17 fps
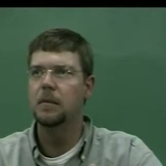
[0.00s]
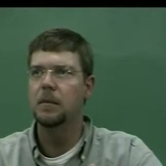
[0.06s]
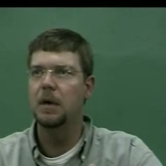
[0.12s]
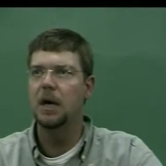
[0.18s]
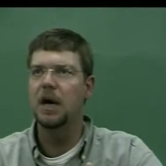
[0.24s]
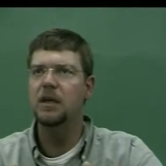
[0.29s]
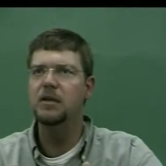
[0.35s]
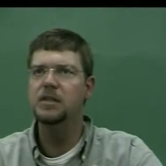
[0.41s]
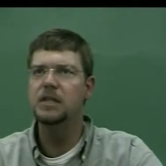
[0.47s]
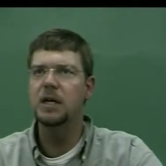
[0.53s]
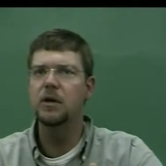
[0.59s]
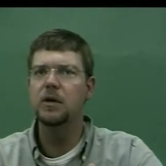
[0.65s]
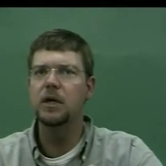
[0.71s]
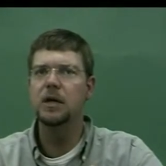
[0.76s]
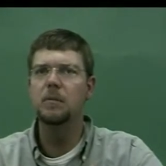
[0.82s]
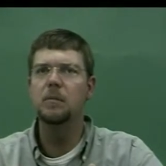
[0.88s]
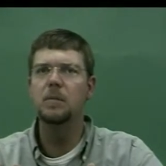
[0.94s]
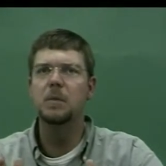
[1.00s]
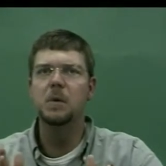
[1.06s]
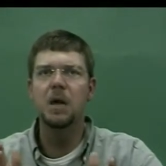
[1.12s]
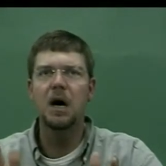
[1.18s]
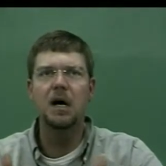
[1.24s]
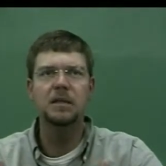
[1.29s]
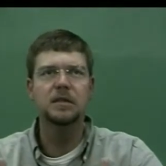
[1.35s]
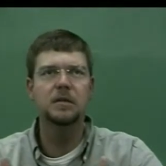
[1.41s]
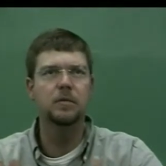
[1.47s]
How do you tell him
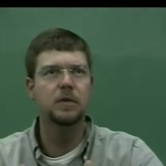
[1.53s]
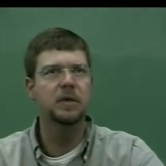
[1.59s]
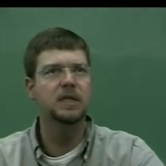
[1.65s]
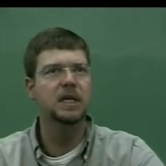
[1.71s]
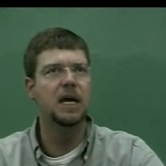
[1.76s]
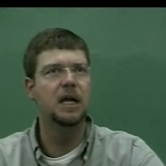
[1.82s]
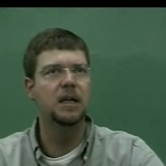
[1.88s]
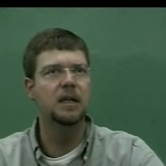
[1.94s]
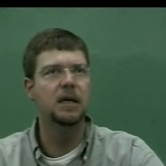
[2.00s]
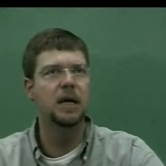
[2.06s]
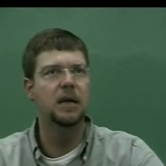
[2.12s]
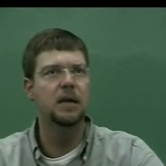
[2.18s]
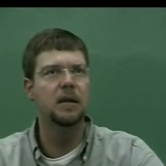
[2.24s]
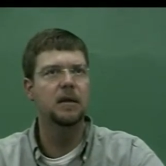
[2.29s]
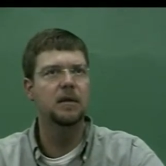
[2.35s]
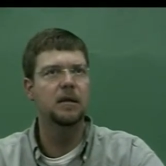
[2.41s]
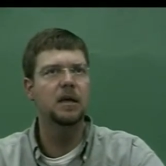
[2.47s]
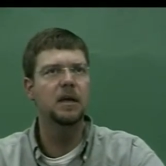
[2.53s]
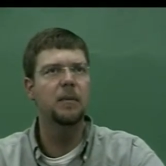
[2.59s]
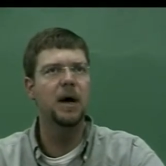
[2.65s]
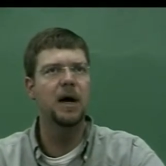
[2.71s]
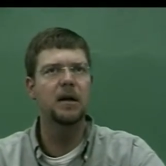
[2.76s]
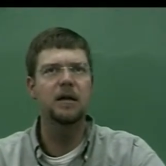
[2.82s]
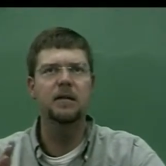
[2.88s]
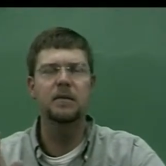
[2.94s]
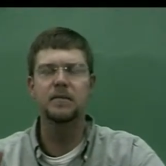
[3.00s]
not to retaliate? Think
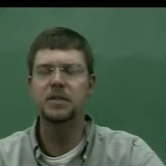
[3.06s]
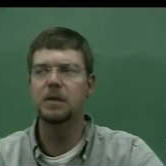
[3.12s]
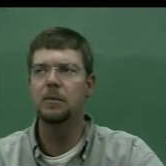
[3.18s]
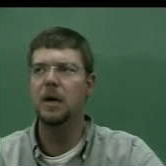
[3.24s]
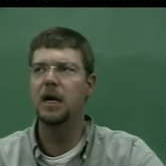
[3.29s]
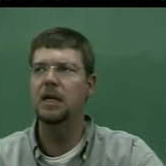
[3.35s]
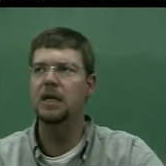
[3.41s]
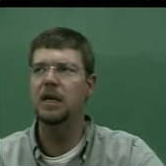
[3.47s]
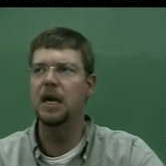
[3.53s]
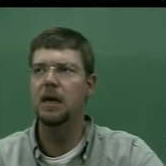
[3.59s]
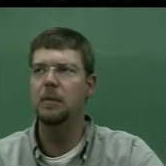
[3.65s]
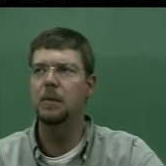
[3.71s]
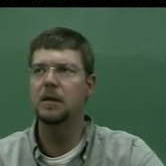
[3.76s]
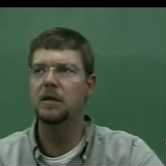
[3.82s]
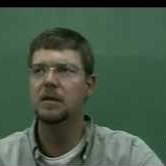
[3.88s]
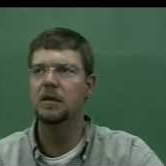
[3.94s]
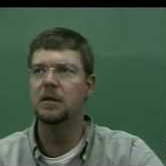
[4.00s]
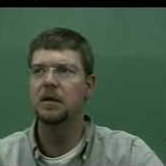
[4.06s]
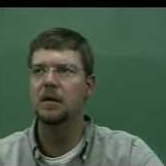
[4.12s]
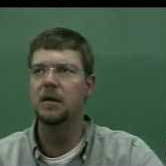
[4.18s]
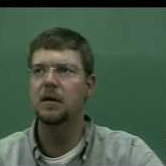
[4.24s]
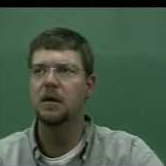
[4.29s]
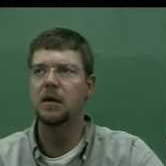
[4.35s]
about it, if somebody came into,